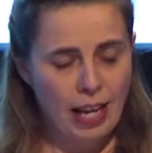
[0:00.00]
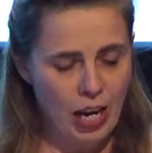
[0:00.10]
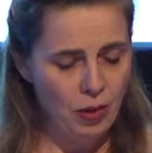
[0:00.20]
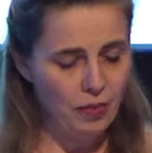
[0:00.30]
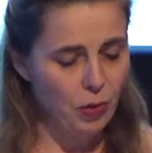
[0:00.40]

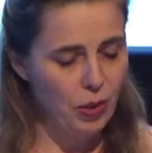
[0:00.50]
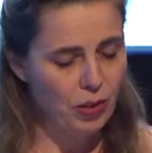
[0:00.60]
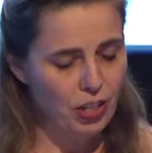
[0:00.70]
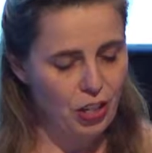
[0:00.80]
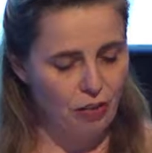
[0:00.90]
However, we
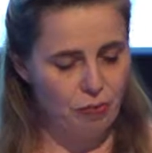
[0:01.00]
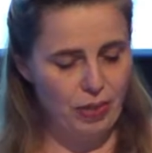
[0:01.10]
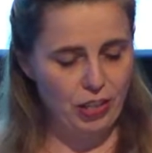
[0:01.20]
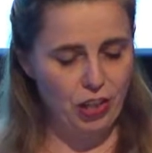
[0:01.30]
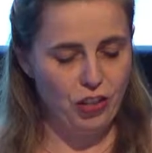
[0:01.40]
also know from
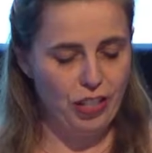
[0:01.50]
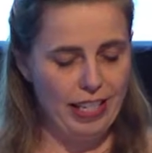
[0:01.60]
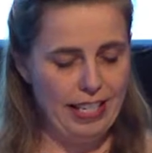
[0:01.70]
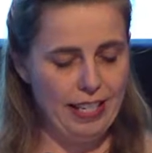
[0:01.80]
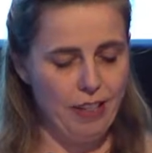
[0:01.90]
research that
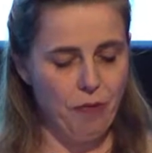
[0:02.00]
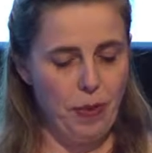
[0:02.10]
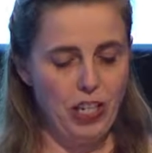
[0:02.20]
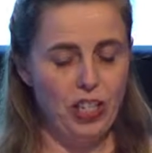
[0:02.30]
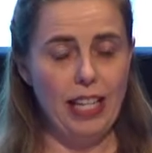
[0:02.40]
these
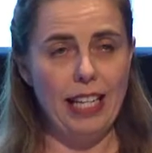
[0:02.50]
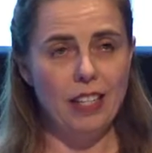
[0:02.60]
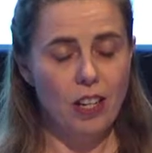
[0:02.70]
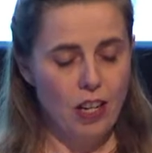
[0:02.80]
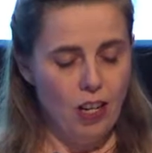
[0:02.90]
information
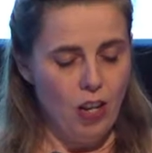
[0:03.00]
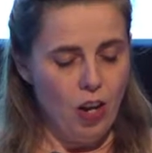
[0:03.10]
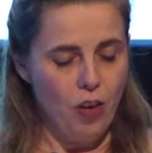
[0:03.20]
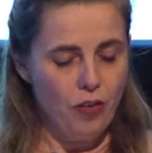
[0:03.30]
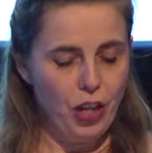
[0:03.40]
needs
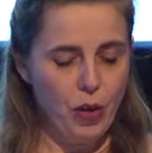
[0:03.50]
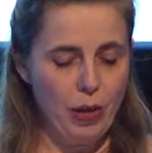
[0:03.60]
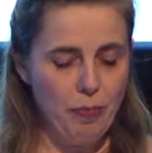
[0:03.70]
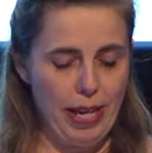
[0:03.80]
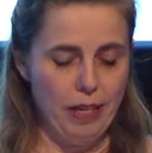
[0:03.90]
often go
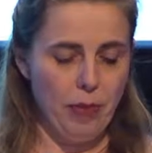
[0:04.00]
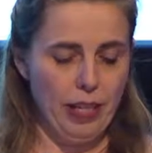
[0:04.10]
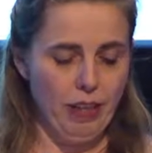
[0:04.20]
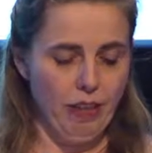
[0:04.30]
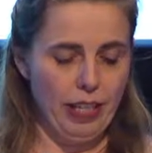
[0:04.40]
unmet by
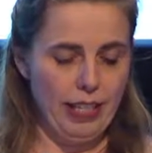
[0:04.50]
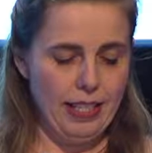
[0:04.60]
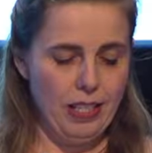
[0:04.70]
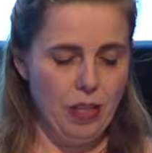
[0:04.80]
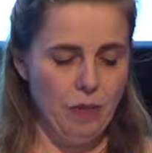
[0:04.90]
the healthcare
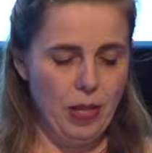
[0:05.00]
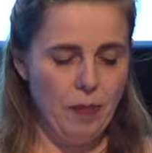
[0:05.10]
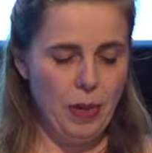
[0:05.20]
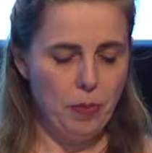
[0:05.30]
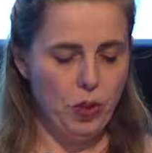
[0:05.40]
system,
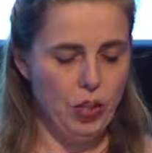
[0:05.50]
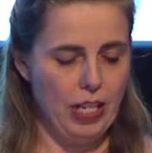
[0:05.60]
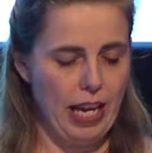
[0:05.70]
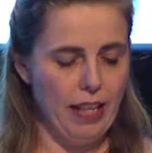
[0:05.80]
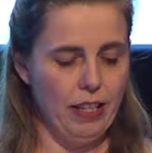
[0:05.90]
and people turn
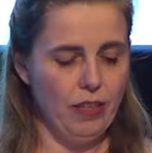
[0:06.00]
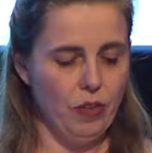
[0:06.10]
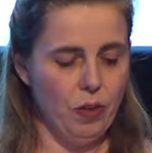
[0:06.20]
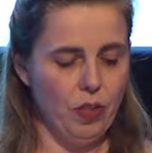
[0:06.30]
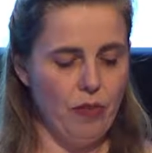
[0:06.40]
to other
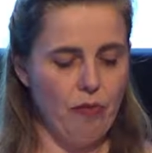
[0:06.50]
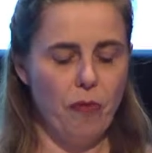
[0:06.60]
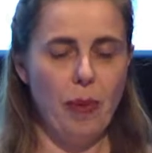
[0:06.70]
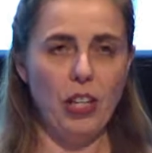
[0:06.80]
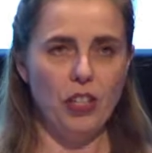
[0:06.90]
sources of
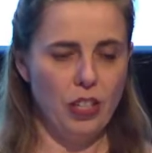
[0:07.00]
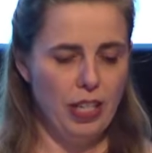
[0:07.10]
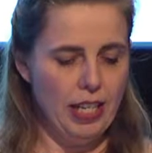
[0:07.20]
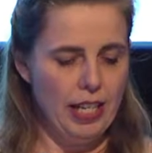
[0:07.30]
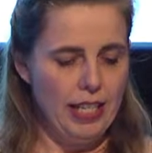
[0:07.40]
information
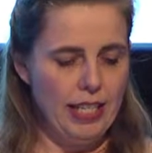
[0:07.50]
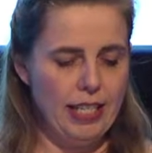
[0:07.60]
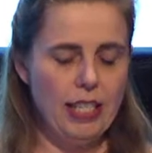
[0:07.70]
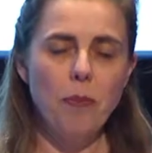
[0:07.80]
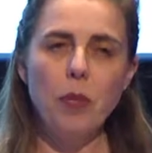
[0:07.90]

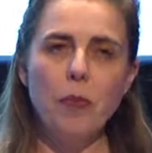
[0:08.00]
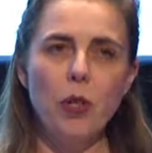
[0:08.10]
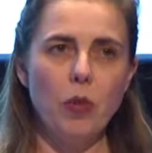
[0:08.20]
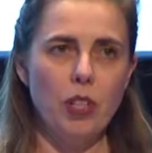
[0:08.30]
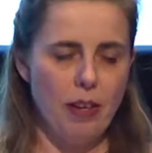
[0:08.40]
to
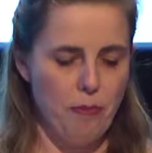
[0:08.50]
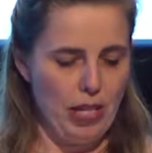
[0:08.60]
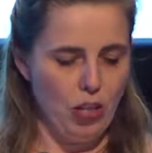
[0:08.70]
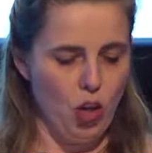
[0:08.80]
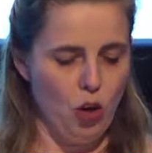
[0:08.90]
supplement what they've
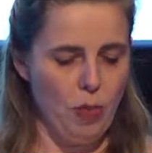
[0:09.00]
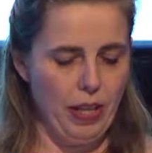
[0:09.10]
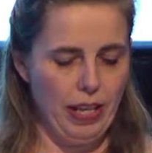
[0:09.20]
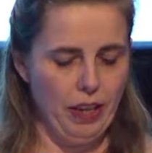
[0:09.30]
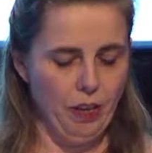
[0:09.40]
been told by
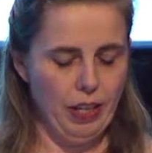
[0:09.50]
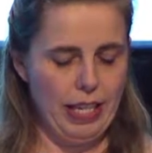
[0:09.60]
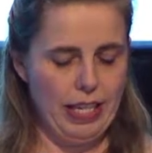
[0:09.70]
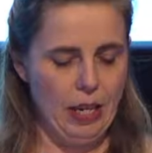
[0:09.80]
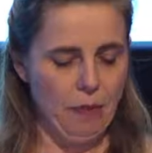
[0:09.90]
their
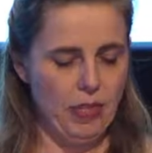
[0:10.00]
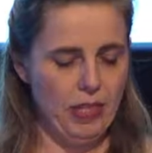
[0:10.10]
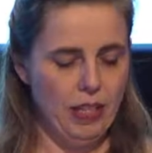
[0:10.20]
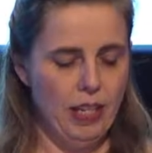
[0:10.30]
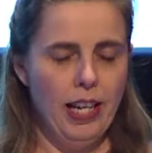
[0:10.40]
healthcare
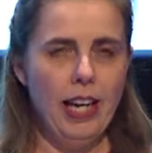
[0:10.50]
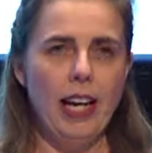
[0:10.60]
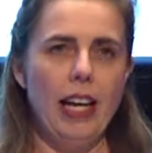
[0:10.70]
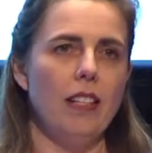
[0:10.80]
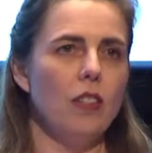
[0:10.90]
teams,
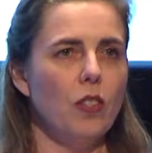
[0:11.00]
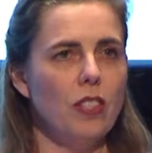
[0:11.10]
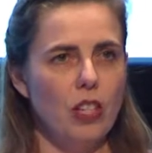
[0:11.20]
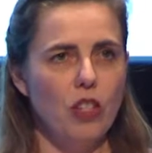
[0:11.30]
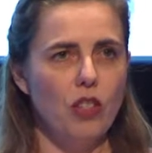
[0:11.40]
and sources
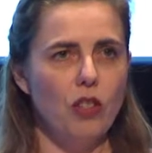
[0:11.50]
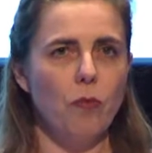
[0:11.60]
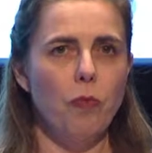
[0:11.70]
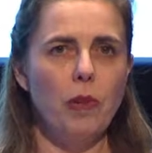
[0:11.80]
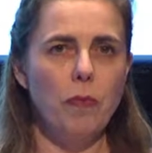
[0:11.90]
such as
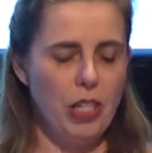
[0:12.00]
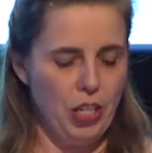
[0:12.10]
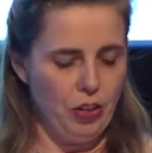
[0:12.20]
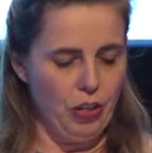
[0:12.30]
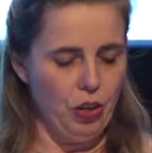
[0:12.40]
written
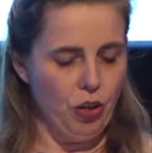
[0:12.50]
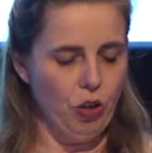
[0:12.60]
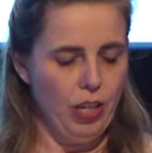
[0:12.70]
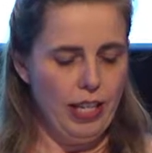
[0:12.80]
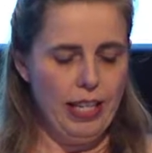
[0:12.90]

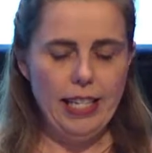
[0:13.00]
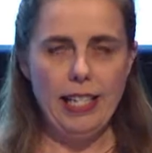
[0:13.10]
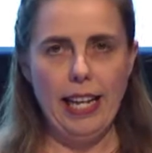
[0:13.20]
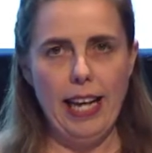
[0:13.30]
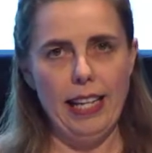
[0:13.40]
material, the
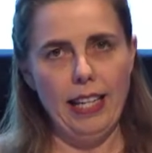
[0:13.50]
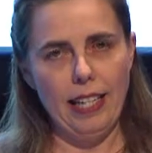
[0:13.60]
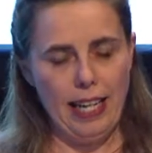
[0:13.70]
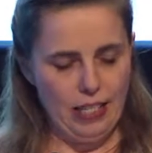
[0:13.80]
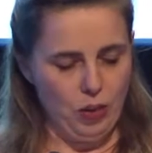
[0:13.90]
internet and
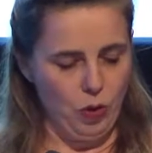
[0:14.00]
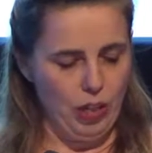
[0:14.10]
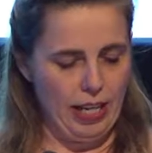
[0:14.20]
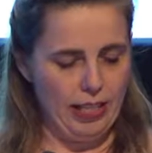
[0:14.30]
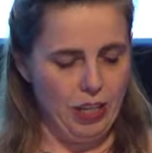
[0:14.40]
cancer
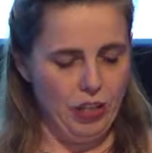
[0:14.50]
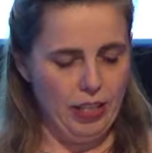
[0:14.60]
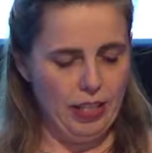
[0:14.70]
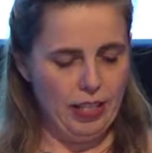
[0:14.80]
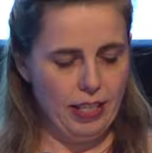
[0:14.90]

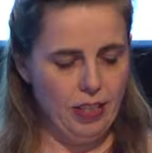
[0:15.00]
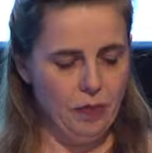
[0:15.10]
organisations.